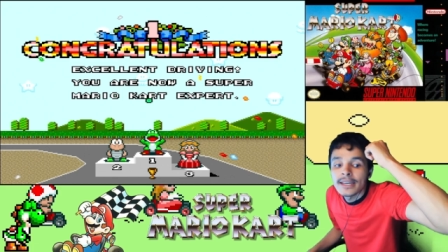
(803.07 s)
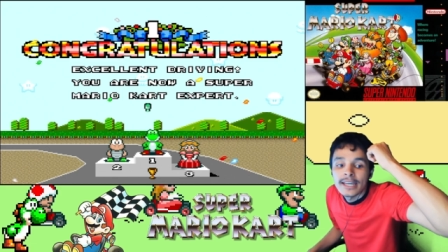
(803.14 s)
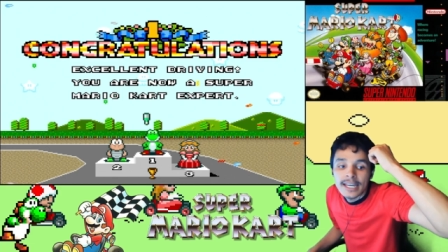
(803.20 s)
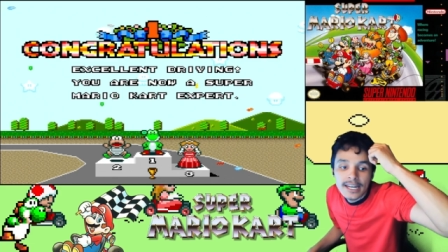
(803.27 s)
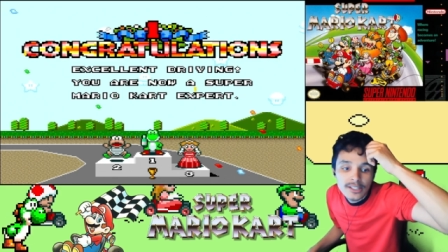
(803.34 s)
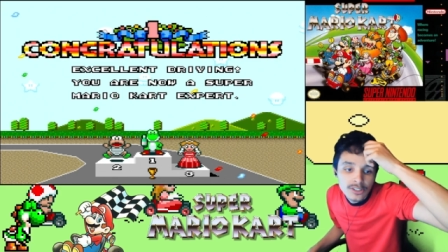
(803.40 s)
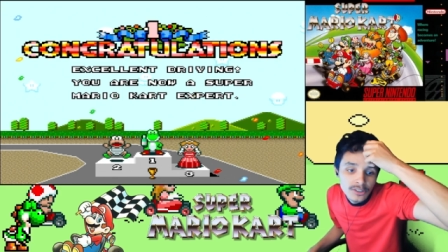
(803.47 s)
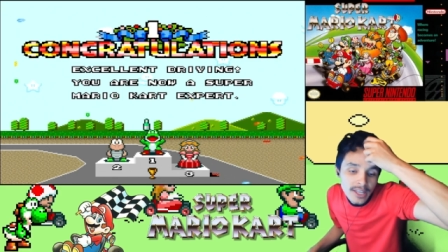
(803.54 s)

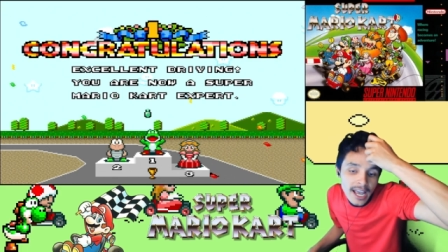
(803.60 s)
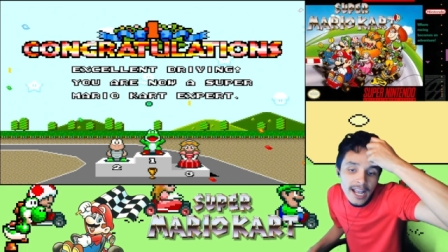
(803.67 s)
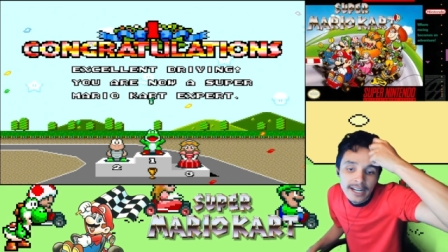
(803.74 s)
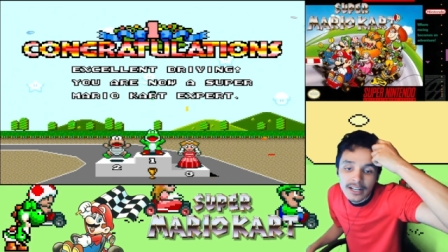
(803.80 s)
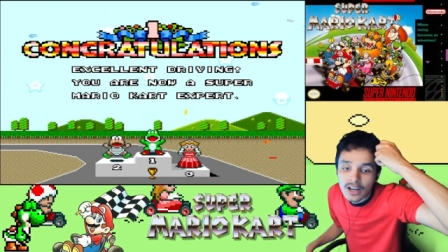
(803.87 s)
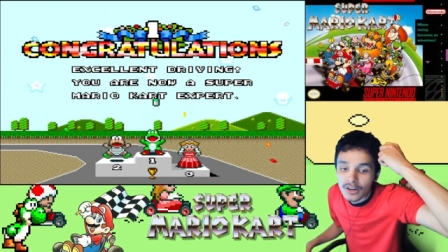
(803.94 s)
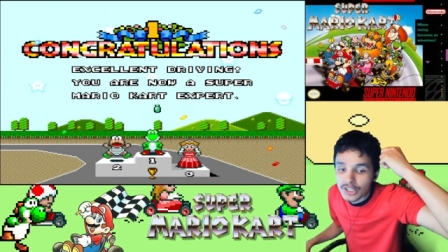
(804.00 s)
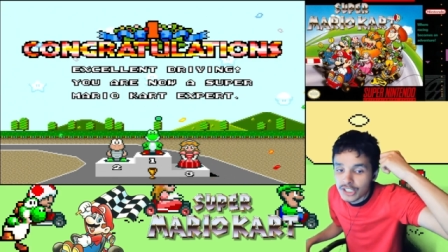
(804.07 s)
And until then,
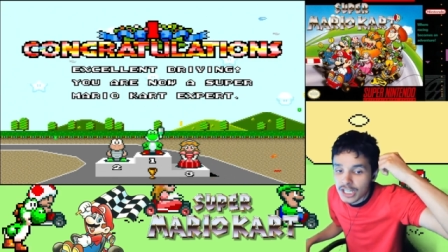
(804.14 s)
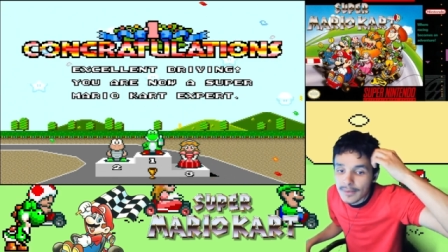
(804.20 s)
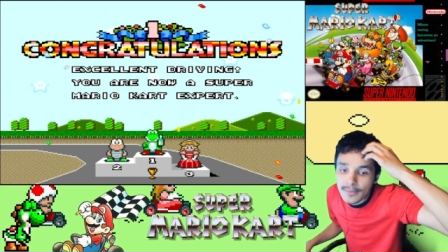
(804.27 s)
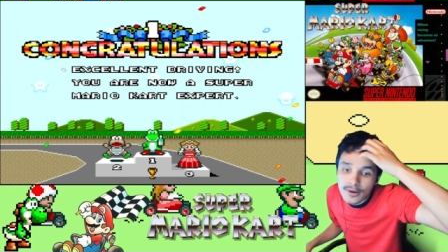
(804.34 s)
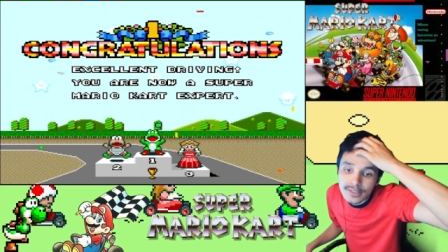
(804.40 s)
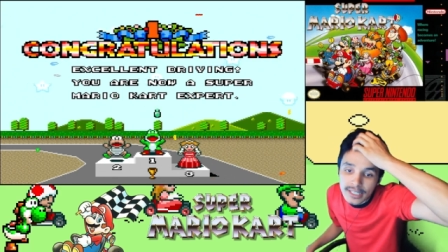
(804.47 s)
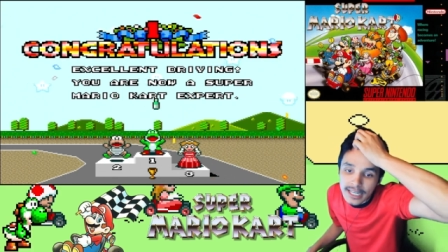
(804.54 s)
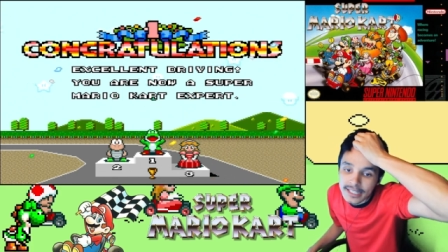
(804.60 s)
I'll catch you
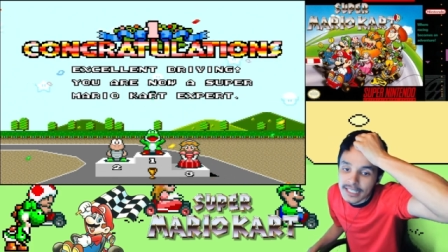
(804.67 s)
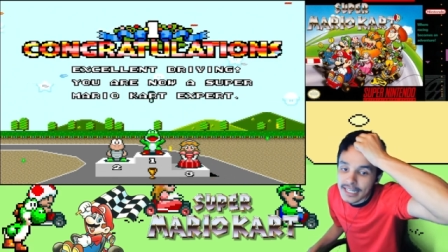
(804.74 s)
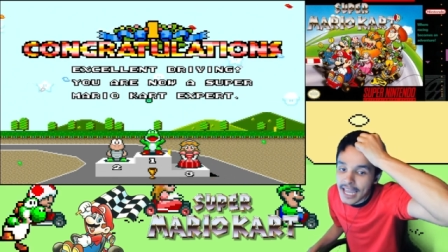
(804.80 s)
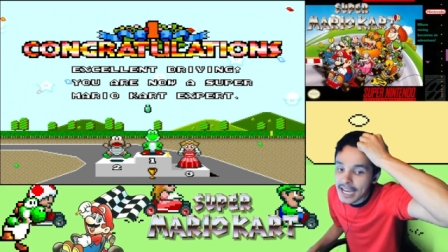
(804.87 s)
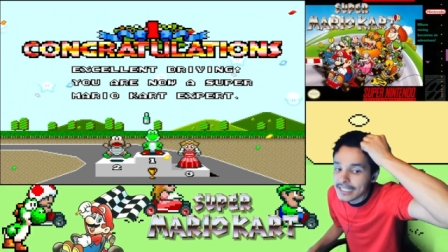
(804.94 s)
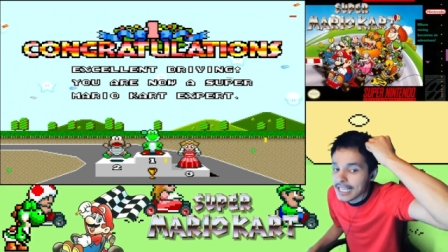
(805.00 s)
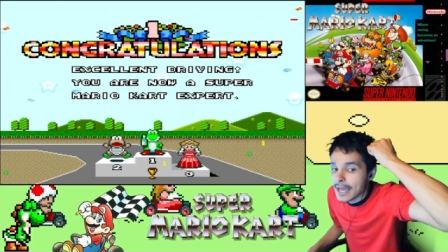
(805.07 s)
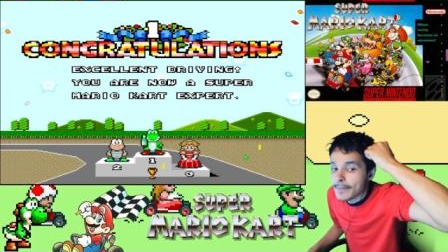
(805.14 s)
gamers in the
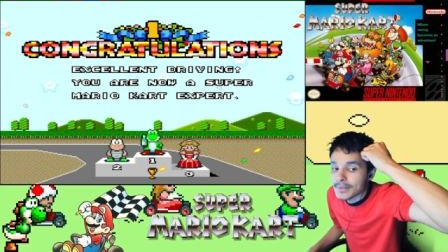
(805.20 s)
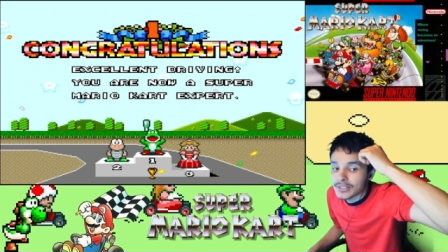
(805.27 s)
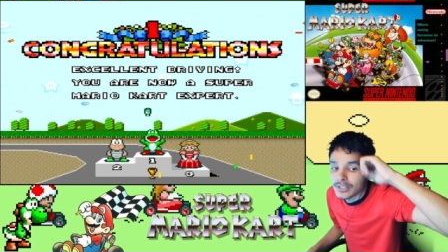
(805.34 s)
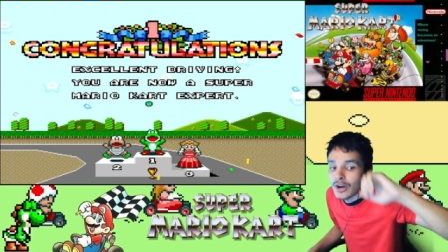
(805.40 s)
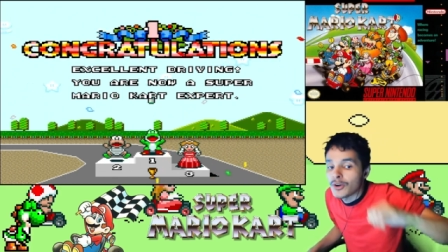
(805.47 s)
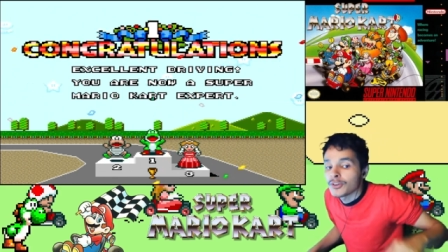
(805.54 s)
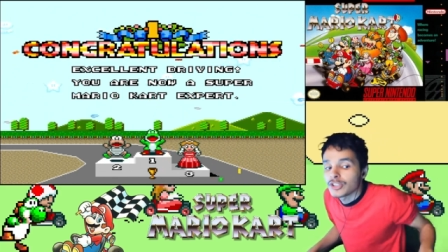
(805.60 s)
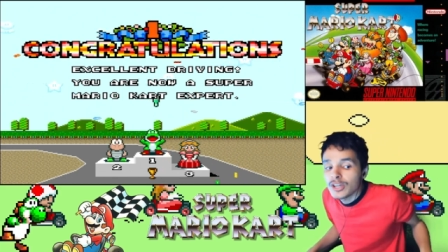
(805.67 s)
next
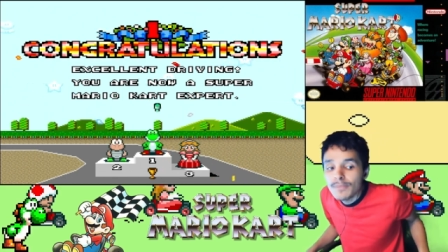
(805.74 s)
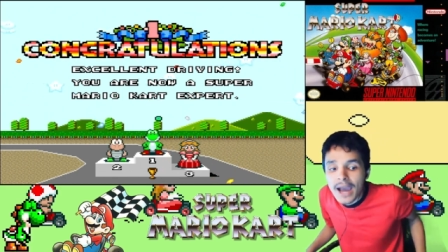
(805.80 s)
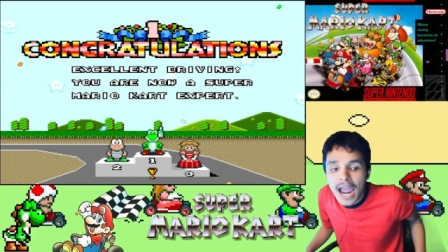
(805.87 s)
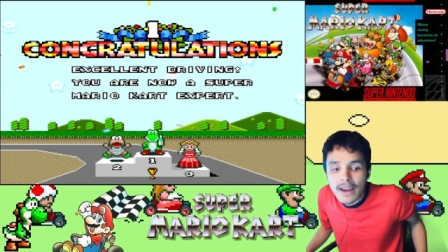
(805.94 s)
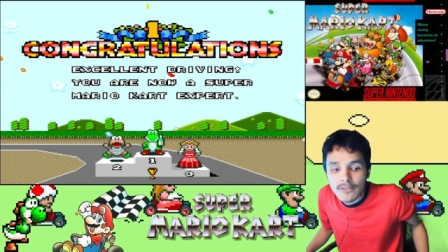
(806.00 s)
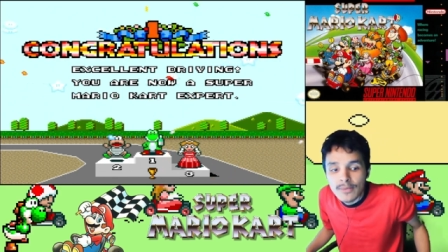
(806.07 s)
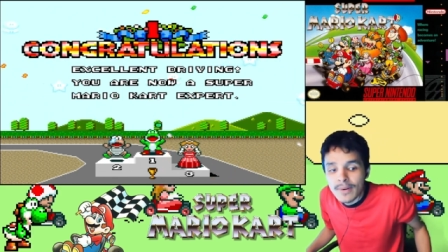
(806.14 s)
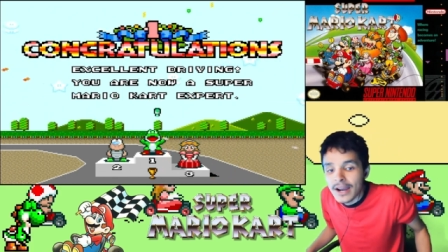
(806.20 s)
episode. Goodbye,
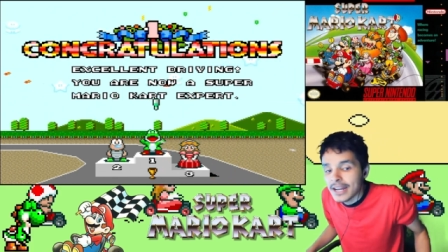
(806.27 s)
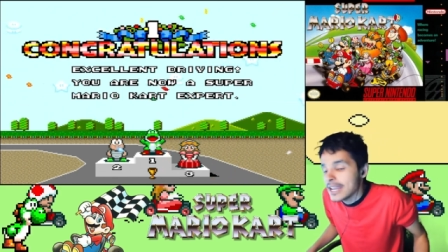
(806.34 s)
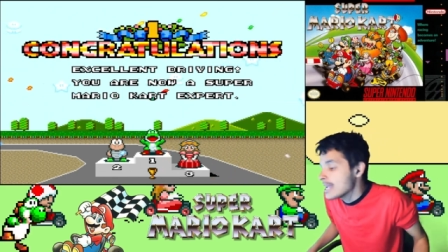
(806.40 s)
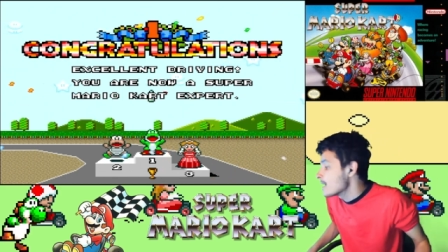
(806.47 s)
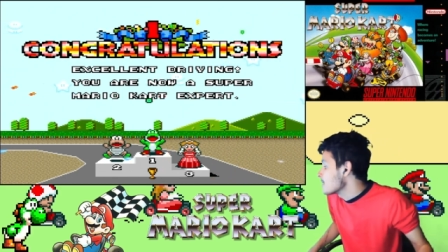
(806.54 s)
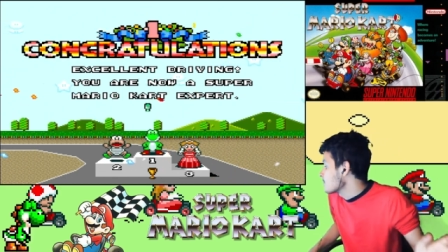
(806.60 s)
everybody.